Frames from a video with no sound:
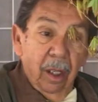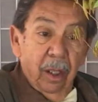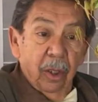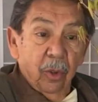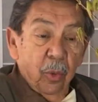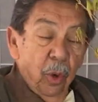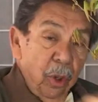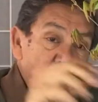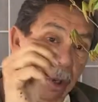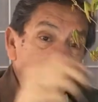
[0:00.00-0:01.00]

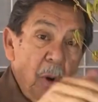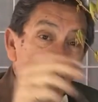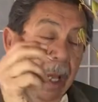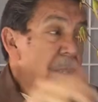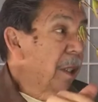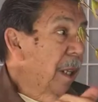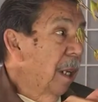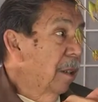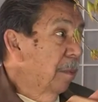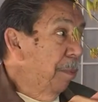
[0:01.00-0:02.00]
roots will grow into that
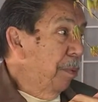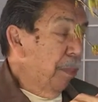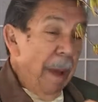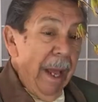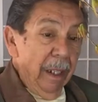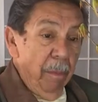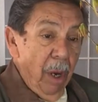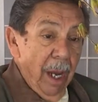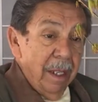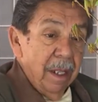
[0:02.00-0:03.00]
sphagnum
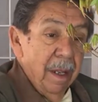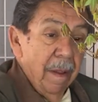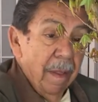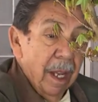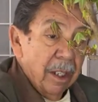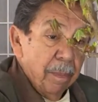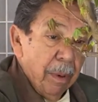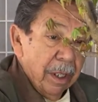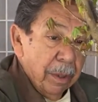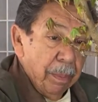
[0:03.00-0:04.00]
moss, and that's the
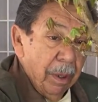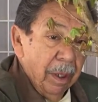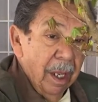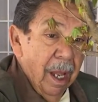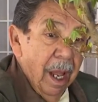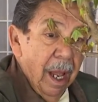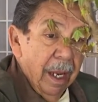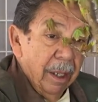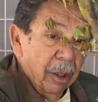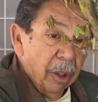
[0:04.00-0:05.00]
principle.
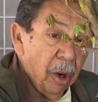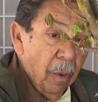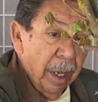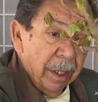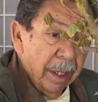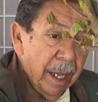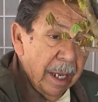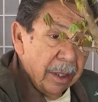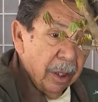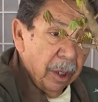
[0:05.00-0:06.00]
And they'll grow into
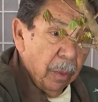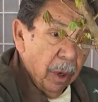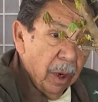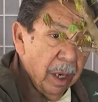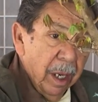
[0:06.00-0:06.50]
that so that we're